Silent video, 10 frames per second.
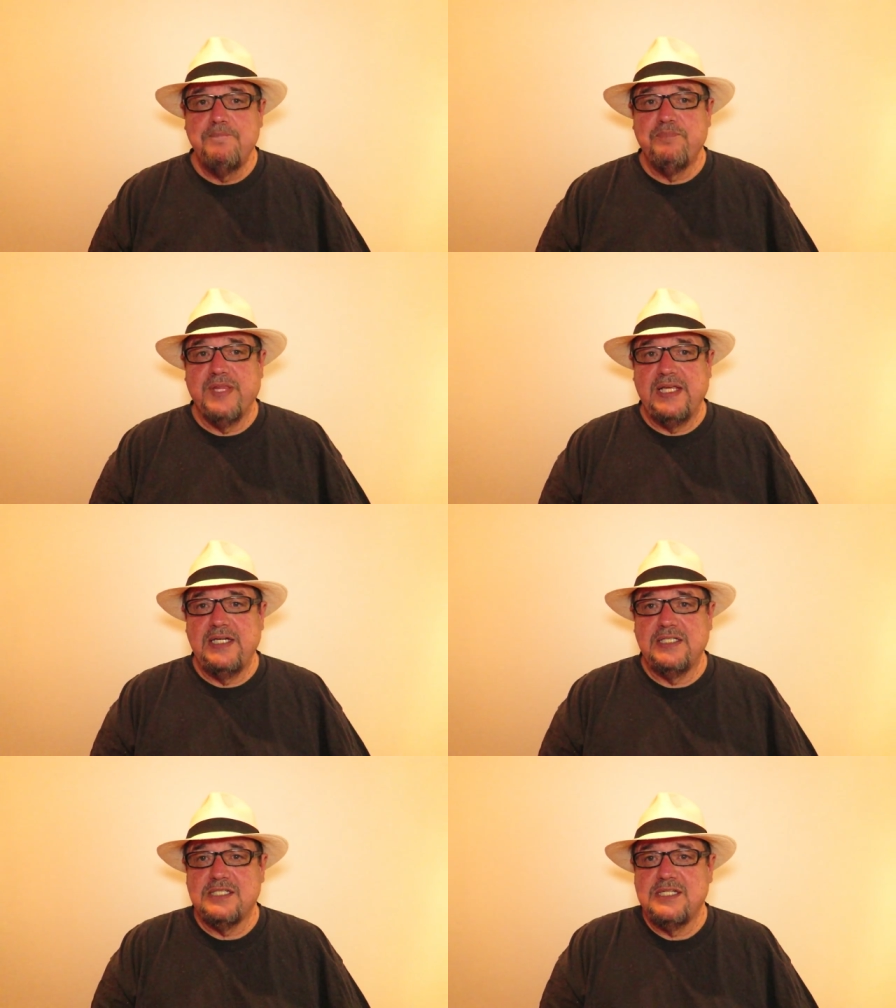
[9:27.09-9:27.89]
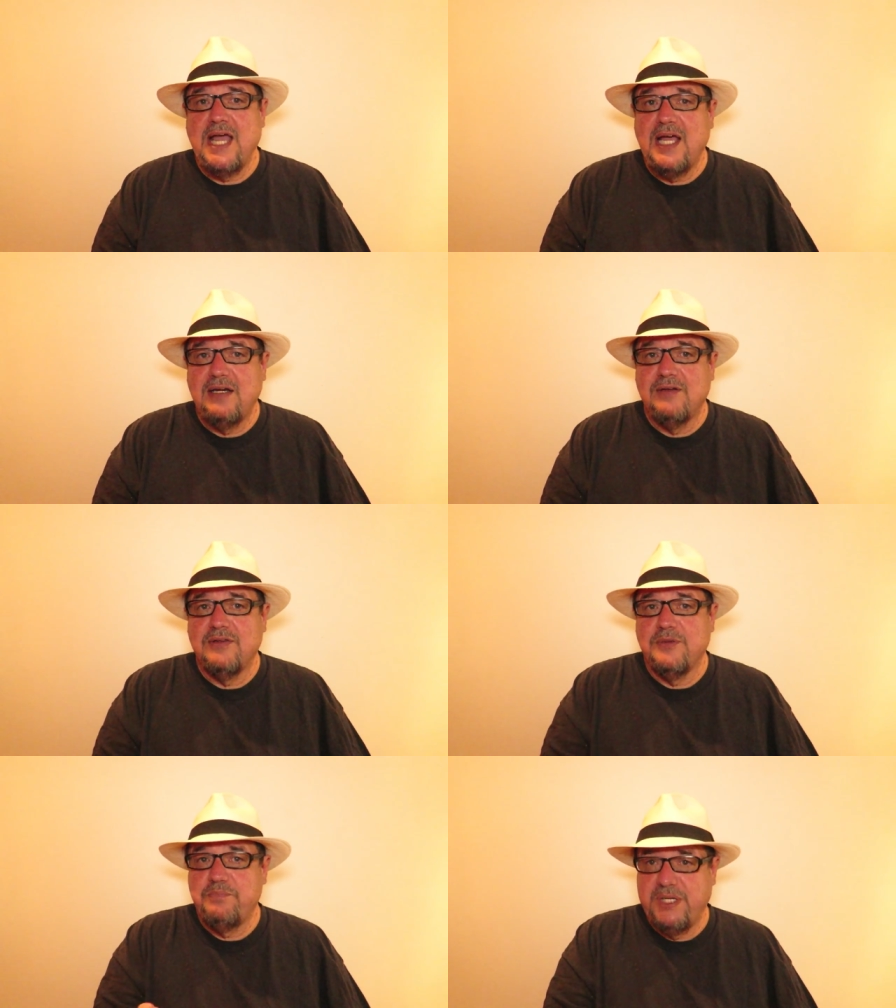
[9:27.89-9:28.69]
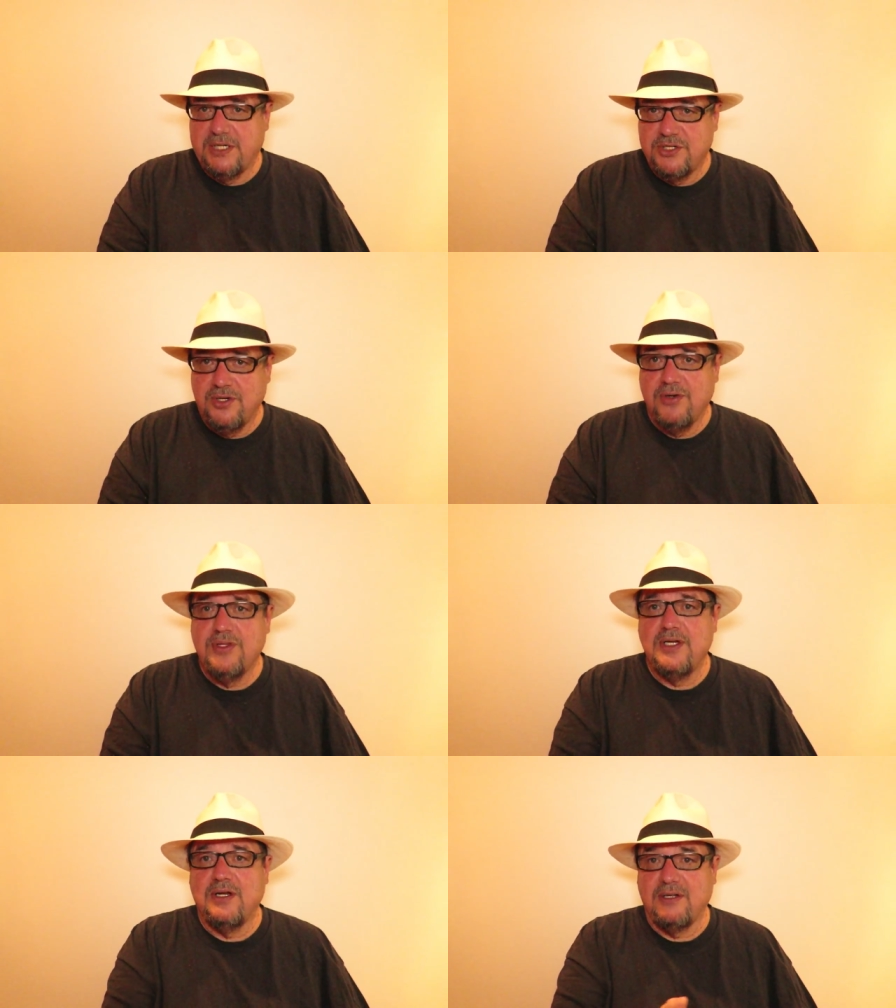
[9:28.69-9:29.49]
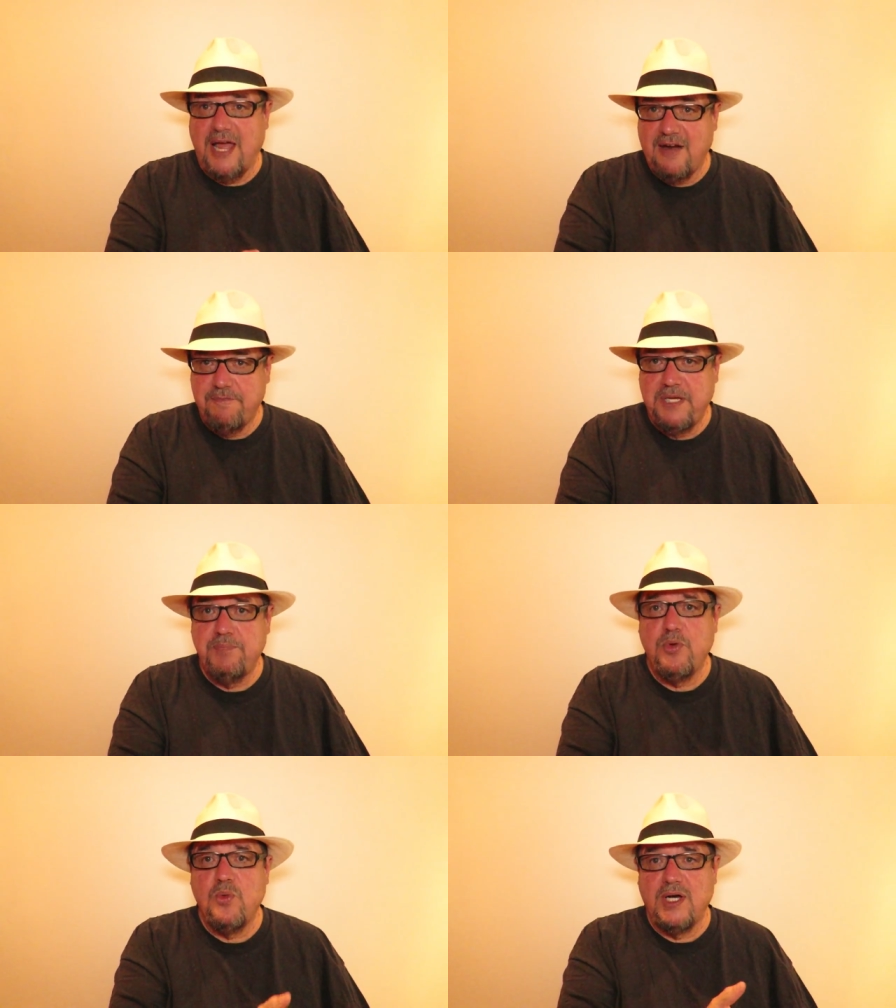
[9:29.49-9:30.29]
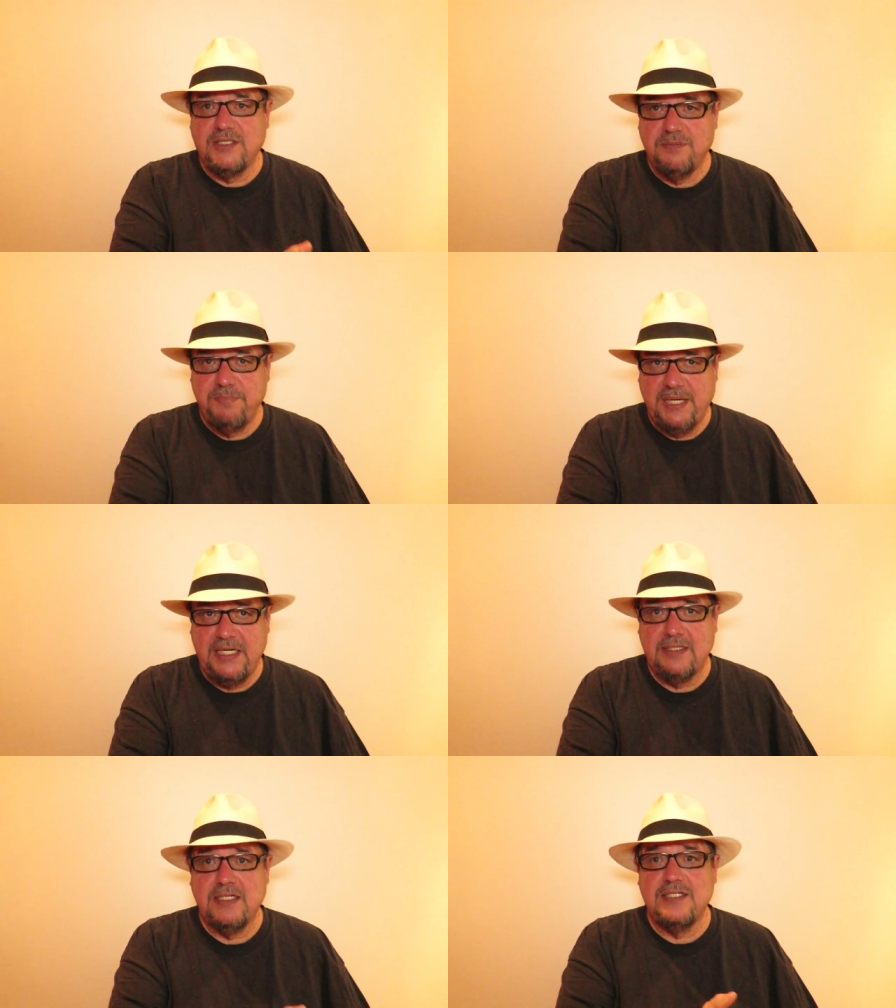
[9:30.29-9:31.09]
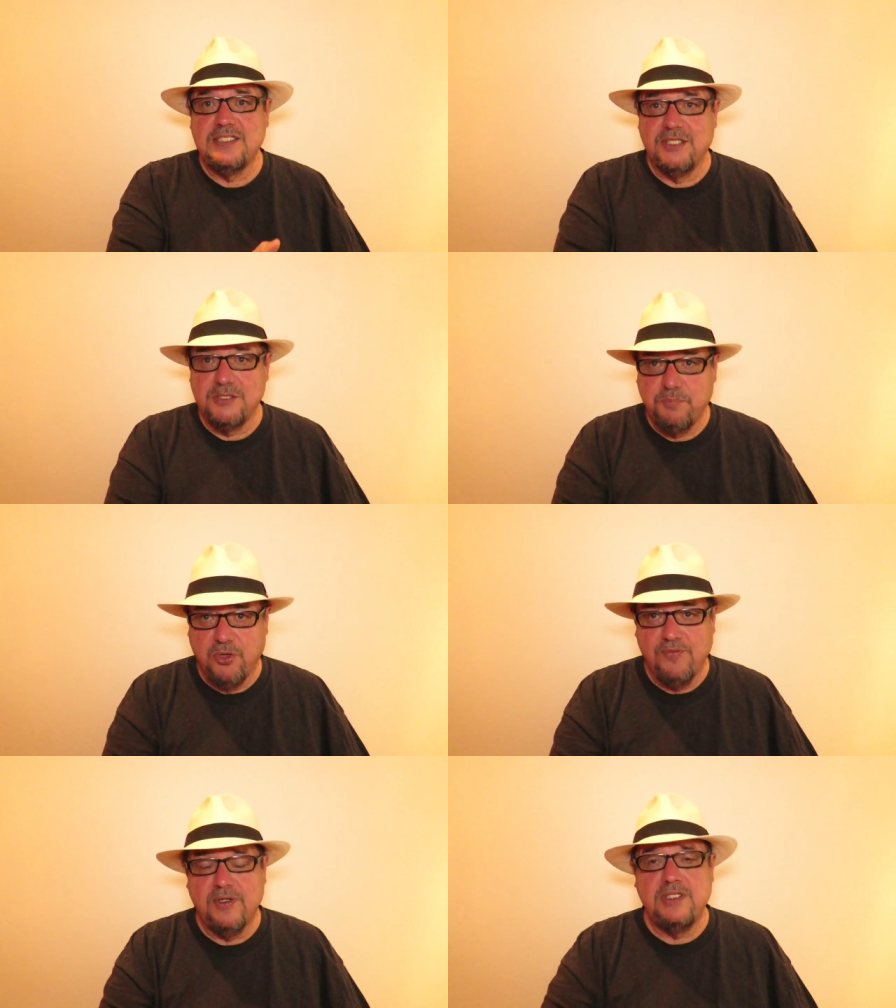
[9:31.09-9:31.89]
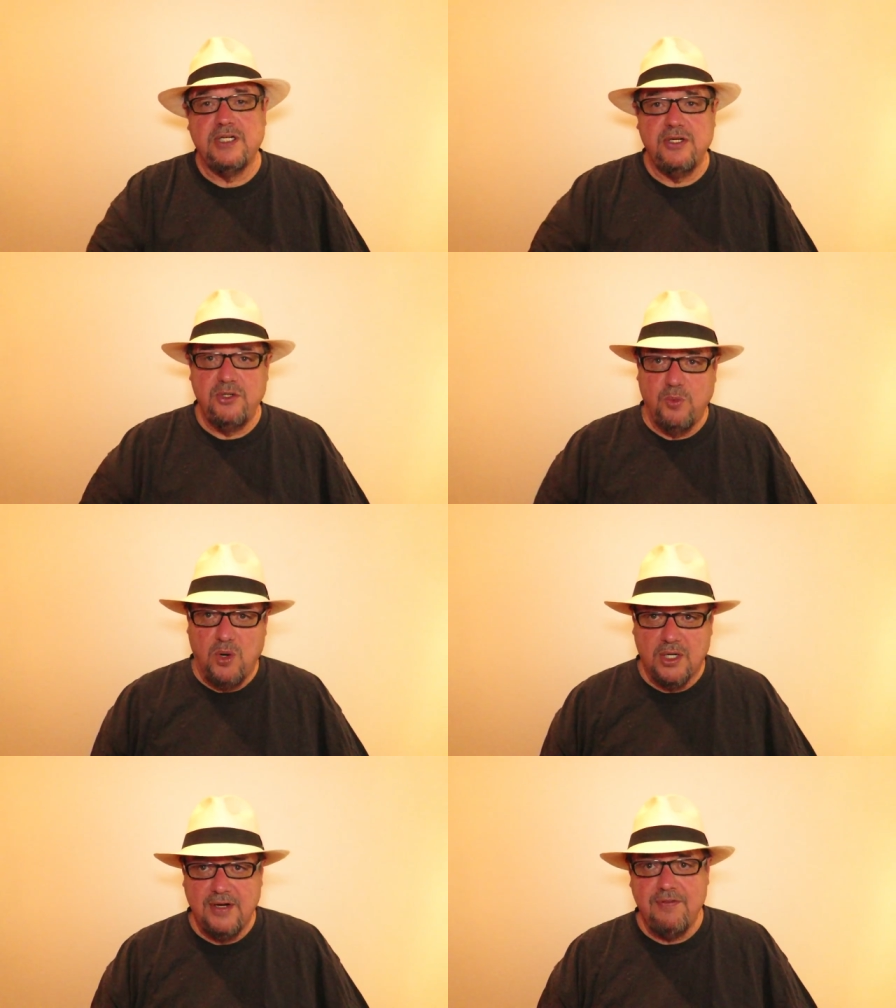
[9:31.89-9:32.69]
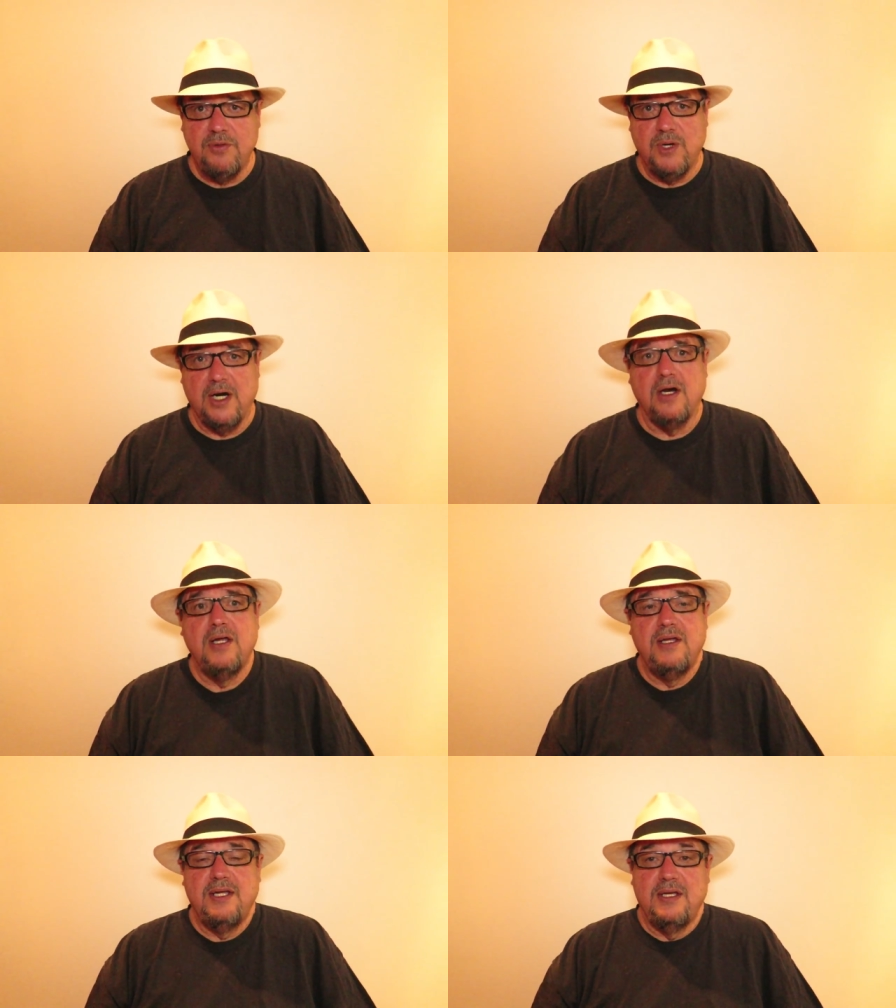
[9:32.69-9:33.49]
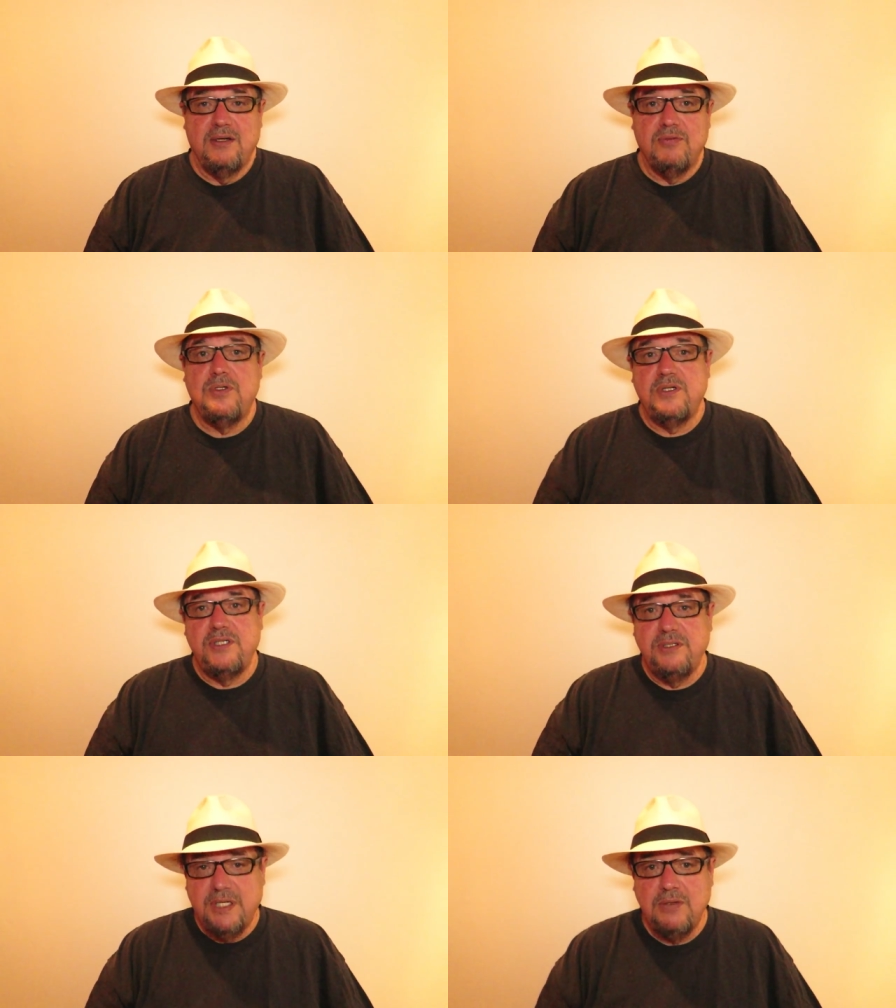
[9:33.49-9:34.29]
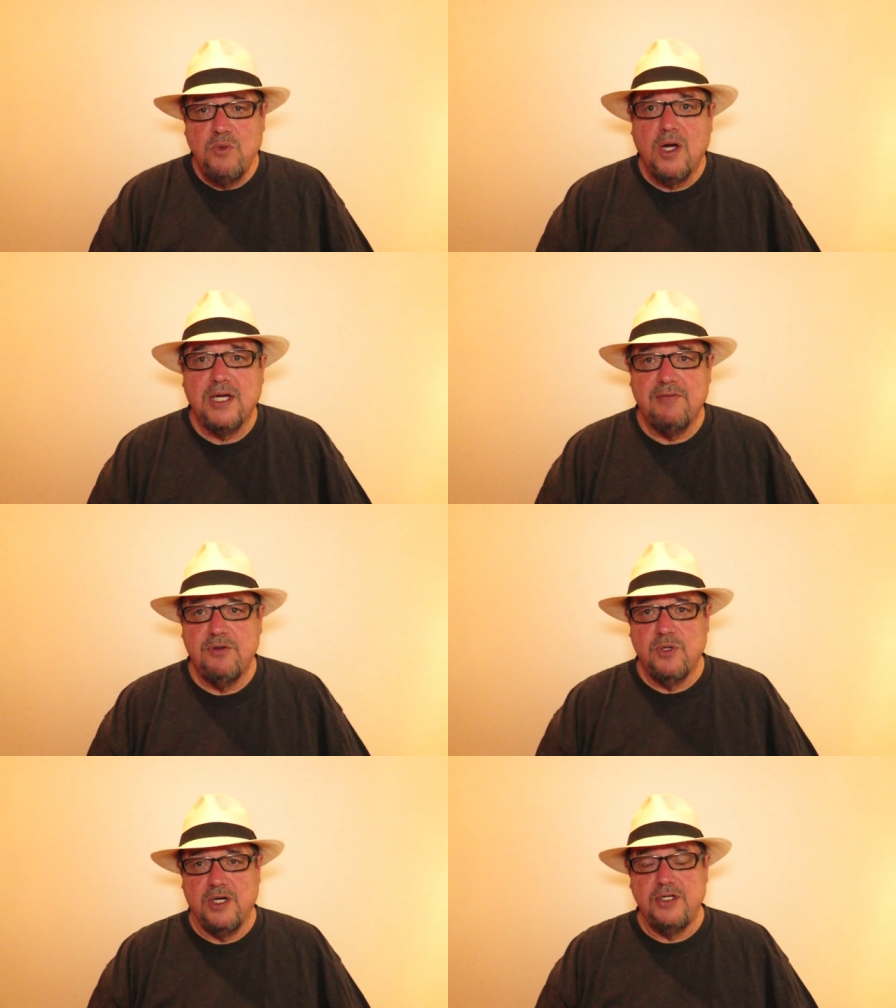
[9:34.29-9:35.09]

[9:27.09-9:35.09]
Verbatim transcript: that it's not the picture that a lot of people want to paint, that it's just perfect, you can walk everywhere. Well, you can walk everywhere.